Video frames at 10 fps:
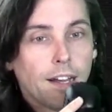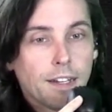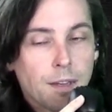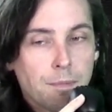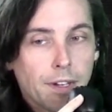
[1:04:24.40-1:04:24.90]

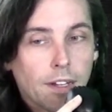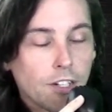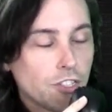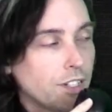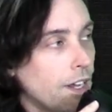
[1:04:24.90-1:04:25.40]
get my,
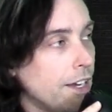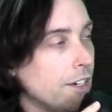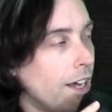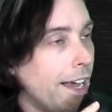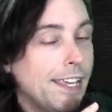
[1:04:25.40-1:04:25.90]

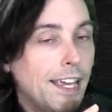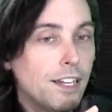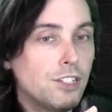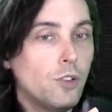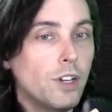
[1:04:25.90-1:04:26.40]
I can't
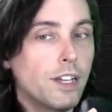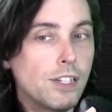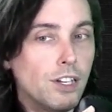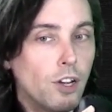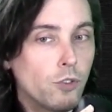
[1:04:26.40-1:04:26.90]
do it because he
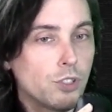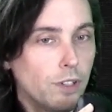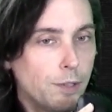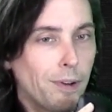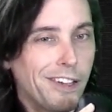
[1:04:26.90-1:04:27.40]

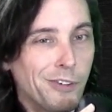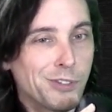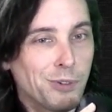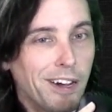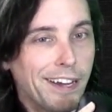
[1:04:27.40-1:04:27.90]
probably knows
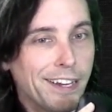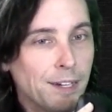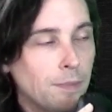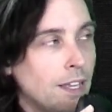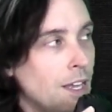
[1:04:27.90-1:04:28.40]
who I
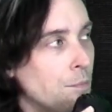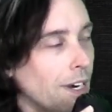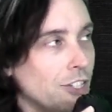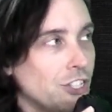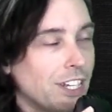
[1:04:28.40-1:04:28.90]
am, but I
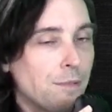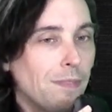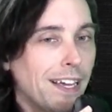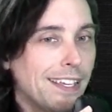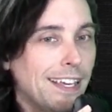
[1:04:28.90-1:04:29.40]
should get
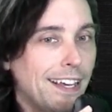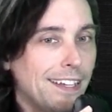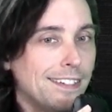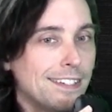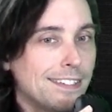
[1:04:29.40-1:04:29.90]
my kid
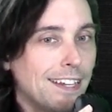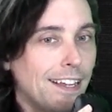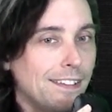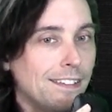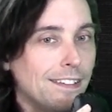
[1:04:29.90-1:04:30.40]
to
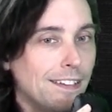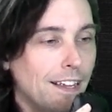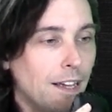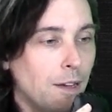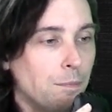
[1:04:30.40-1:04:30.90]
send
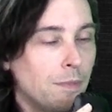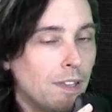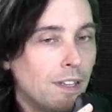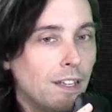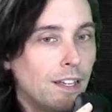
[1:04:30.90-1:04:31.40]
him
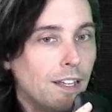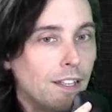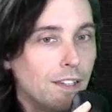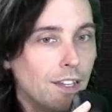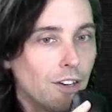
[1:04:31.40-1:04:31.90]

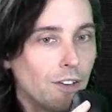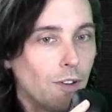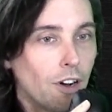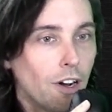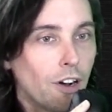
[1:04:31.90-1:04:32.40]

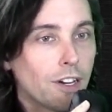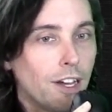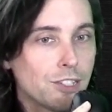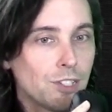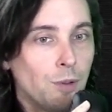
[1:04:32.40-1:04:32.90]
our
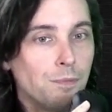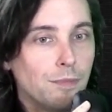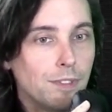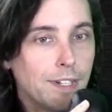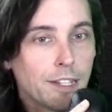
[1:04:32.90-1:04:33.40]
custom
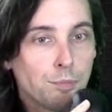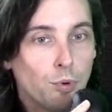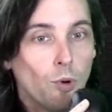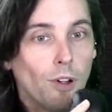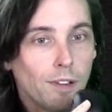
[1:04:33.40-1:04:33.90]

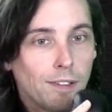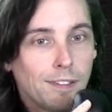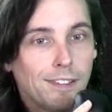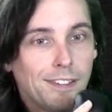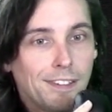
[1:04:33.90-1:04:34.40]
Deathpool
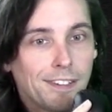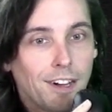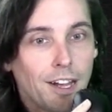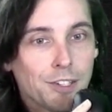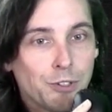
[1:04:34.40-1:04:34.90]

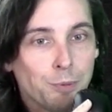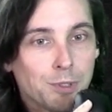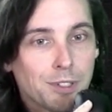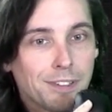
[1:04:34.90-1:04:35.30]
costumes.